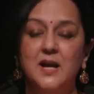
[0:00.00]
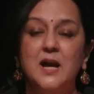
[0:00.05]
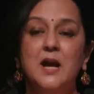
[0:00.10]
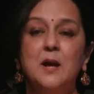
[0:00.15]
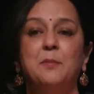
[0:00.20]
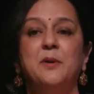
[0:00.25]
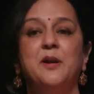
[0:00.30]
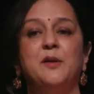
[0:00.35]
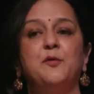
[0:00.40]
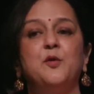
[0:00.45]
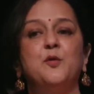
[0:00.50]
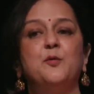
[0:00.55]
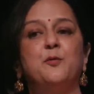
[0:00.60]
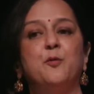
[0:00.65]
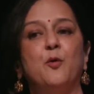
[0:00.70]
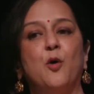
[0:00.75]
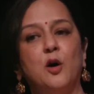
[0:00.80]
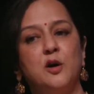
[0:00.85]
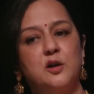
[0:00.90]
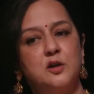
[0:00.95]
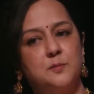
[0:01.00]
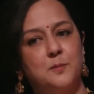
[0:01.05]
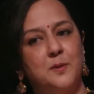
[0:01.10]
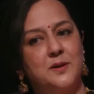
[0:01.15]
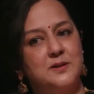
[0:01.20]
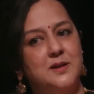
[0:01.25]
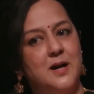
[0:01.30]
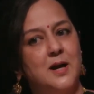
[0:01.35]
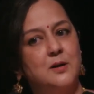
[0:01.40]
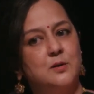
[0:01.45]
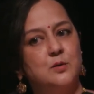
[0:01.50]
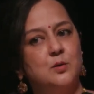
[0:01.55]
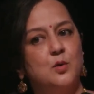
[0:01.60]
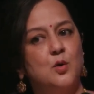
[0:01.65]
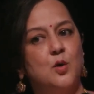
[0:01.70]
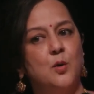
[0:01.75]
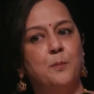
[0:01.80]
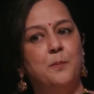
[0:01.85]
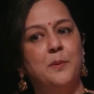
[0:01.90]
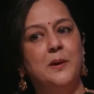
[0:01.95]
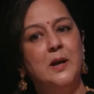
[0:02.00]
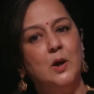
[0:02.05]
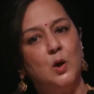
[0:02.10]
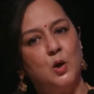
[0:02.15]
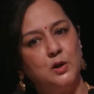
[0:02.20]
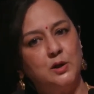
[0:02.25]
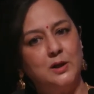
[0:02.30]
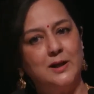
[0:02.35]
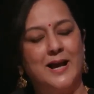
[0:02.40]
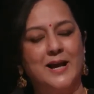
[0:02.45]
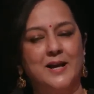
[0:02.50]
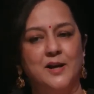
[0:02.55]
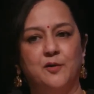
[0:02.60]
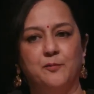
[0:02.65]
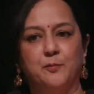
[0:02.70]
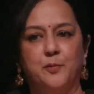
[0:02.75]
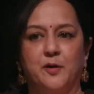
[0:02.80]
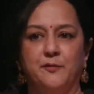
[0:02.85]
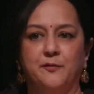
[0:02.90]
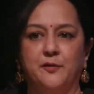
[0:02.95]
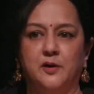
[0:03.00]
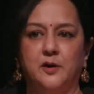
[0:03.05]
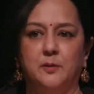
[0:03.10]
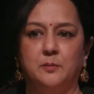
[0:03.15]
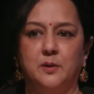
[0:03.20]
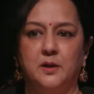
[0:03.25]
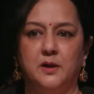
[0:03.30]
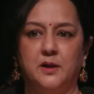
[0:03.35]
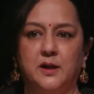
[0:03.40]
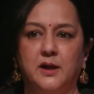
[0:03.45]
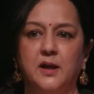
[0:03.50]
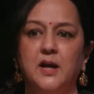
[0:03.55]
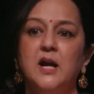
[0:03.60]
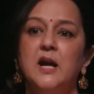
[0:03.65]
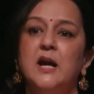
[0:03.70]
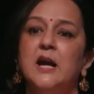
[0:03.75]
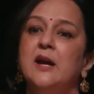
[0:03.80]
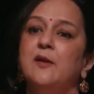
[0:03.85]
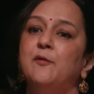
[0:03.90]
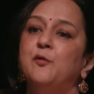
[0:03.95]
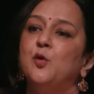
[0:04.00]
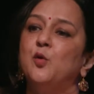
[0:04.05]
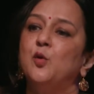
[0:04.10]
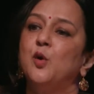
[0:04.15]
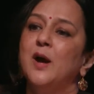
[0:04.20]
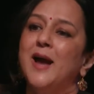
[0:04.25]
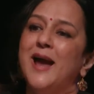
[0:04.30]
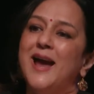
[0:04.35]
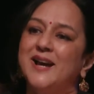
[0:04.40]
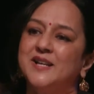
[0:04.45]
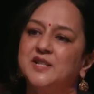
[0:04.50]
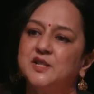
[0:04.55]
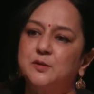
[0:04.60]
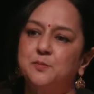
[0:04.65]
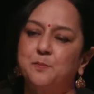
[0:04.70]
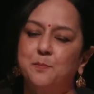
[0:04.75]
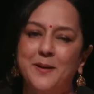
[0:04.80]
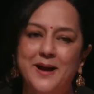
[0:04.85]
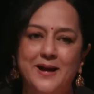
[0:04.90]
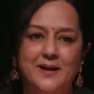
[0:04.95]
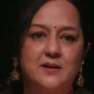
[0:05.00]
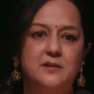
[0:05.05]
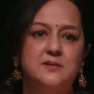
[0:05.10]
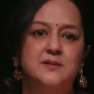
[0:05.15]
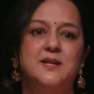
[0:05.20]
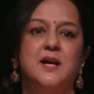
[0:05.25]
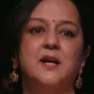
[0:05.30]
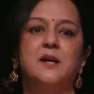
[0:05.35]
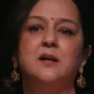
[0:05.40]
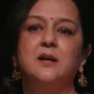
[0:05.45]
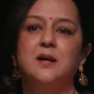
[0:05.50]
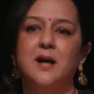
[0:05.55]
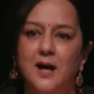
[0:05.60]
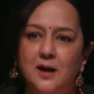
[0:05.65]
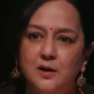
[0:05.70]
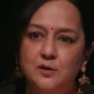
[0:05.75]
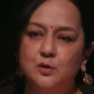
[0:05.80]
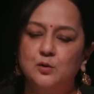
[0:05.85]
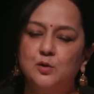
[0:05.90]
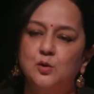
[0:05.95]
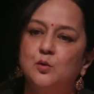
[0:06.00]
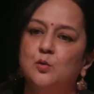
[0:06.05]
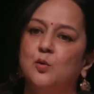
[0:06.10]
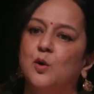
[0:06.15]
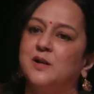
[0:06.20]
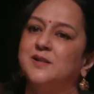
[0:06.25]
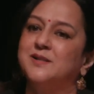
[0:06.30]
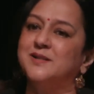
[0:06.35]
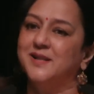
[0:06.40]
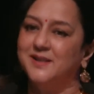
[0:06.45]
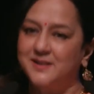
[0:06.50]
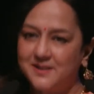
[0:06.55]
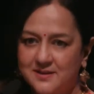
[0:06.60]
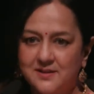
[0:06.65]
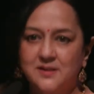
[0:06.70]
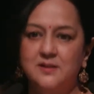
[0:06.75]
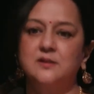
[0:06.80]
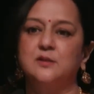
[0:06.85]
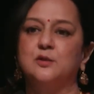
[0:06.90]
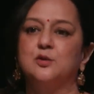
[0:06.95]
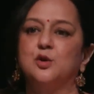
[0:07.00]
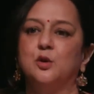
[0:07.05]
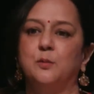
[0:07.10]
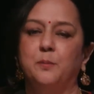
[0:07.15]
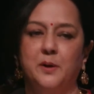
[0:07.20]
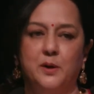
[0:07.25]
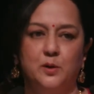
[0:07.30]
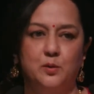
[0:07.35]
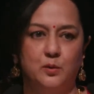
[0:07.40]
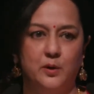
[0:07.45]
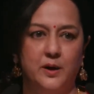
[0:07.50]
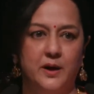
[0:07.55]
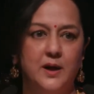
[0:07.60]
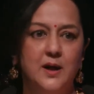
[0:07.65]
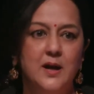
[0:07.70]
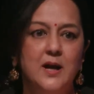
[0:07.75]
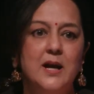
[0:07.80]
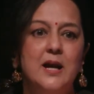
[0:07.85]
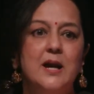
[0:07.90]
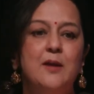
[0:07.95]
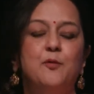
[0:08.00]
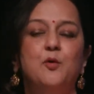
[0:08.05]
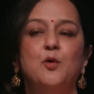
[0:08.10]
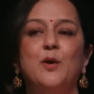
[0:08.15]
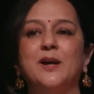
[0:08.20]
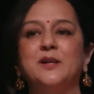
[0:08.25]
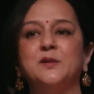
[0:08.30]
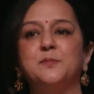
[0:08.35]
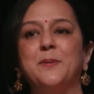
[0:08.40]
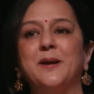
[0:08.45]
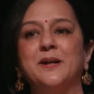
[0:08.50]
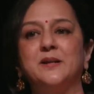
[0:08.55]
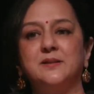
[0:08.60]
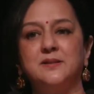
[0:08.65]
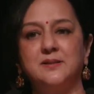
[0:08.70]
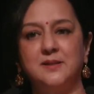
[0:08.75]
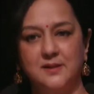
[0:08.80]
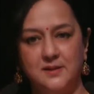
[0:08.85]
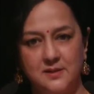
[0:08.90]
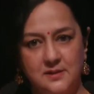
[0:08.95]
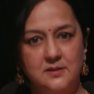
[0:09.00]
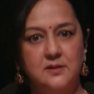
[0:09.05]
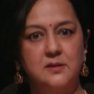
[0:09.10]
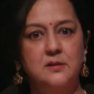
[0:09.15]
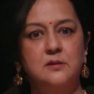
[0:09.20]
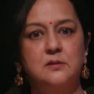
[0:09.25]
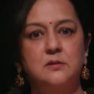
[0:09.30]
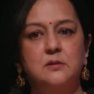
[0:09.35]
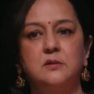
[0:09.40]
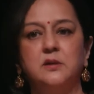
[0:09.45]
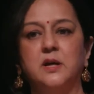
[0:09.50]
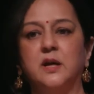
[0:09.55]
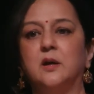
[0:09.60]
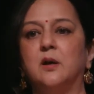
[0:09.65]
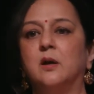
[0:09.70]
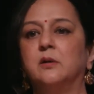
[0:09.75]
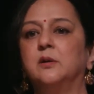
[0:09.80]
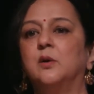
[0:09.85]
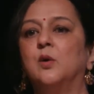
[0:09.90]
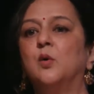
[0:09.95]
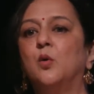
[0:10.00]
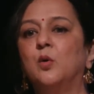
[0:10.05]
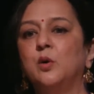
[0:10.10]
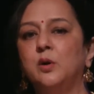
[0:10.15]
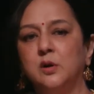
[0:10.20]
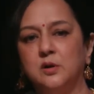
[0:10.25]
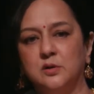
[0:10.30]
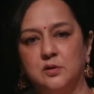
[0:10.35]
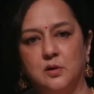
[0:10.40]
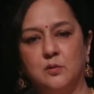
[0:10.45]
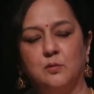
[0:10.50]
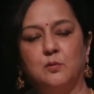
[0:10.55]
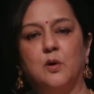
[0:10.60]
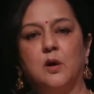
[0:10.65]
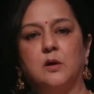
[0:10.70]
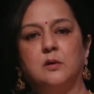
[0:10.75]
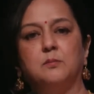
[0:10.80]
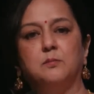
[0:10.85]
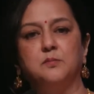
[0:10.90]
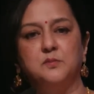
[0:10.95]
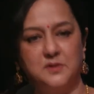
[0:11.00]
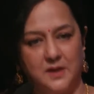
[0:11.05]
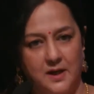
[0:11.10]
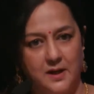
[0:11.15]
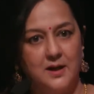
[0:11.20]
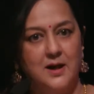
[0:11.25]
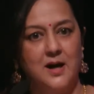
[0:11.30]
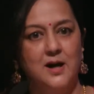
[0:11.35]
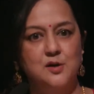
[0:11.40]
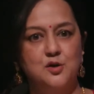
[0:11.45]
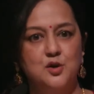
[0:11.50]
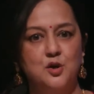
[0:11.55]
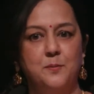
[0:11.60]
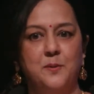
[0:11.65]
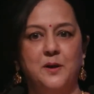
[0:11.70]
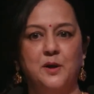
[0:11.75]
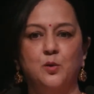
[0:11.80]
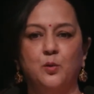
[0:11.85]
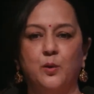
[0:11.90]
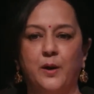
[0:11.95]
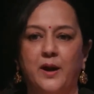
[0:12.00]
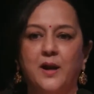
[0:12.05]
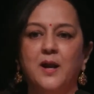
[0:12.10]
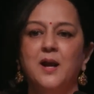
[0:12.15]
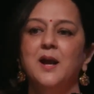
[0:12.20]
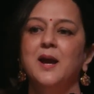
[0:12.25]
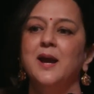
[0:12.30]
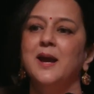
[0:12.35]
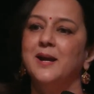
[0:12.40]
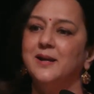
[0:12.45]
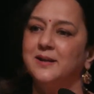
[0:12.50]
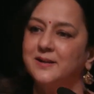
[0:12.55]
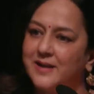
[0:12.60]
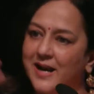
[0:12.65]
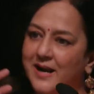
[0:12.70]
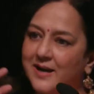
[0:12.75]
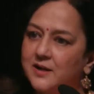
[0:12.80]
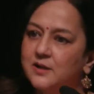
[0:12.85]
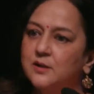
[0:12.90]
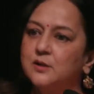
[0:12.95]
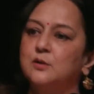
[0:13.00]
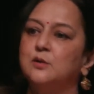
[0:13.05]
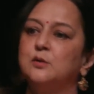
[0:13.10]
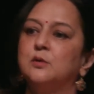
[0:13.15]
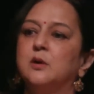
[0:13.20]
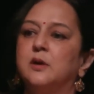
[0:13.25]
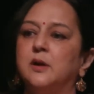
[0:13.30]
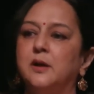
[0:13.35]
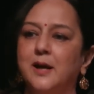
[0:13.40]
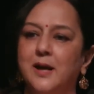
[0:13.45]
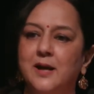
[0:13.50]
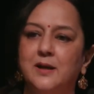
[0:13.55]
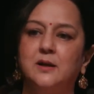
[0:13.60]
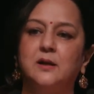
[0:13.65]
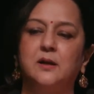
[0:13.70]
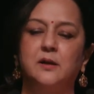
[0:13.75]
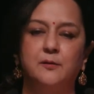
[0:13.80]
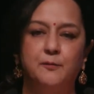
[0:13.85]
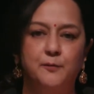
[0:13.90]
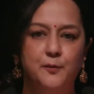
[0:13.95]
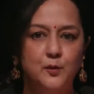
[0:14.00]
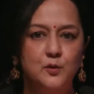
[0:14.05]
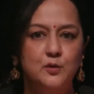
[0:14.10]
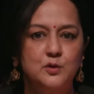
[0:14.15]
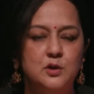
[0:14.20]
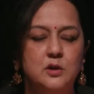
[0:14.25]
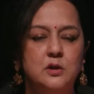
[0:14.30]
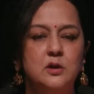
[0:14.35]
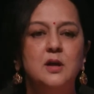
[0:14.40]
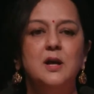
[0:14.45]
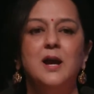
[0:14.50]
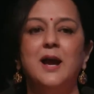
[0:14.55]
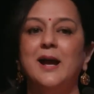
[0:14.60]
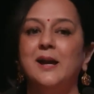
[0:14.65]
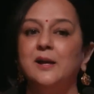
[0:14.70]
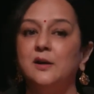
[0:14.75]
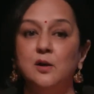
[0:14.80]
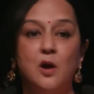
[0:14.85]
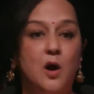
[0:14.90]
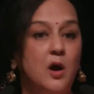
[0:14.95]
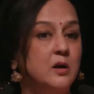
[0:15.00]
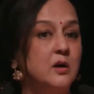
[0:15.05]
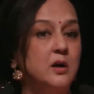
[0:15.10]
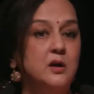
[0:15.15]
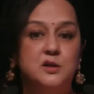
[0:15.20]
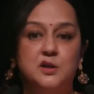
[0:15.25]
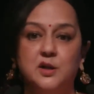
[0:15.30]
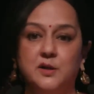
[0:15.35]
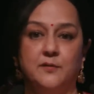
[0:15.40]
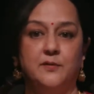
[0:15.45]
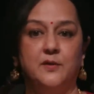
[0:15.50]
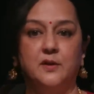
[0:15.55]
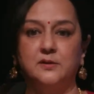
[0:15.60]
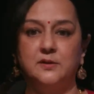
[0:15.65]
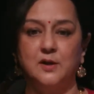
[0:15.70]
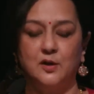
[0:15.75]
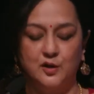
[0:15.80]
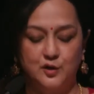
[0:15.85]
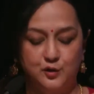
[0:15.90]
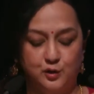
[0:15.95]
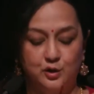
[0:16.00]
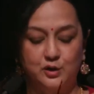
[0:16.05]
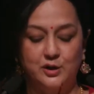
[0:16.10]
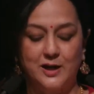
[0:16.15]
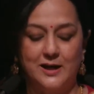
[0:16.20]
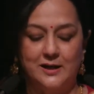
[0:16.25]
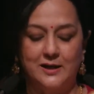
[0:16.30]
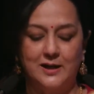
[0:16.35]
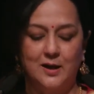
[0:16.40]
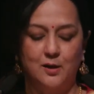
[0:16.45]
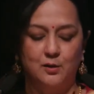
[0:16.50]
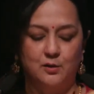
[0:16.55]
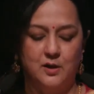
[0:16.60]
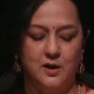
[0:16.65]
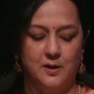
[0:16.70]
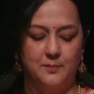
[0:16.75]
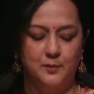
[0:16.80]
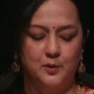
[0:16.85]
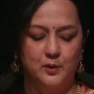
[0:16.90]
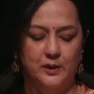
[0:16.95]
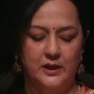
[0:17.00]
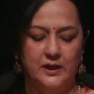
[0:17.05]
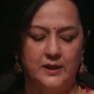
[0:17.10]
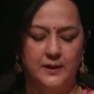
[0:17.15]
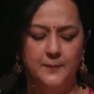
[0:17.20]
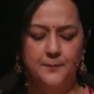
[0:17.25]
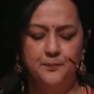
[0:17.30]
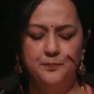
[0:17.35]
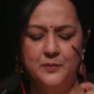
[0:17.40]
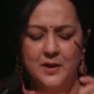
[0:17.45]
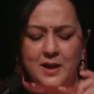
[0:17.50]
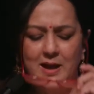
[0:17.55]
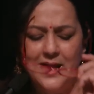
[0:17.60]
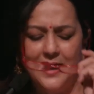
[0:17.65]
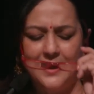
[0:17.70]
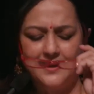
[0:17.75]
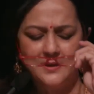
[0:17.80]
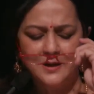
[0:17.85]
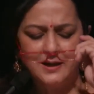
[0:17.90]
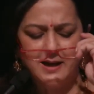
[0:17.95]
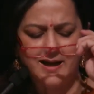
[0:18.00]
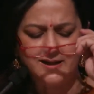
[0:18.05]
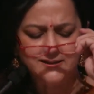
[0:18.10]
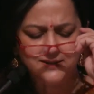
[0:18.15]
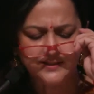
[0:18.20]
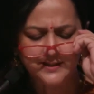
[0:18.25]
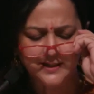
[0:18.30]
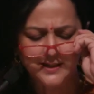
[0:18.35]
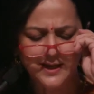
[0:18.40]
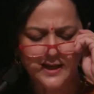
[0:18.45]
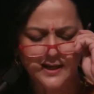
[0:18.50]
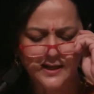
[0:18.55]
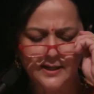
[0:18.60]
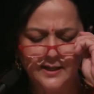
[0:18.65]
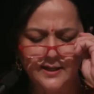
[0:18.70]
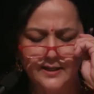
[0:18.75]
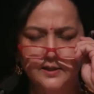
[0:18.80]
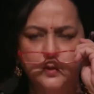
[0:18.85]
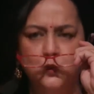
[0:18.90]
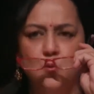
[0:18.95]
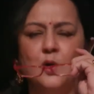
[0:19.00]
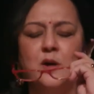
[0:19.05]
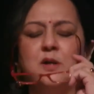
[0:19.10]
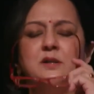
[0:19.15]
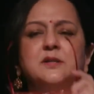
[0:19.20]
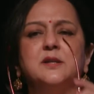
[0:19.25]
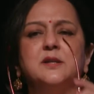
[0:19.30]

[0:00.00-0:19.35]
But if you force Bazaar to go below the line of profitability, if you expect Sarkar to do what citizens should be doing, if you expect citizens to take on the onus of what Sarkar should be doing, it tends to create confusion and not achieve the societal outcome you need. And the last thing I learned was,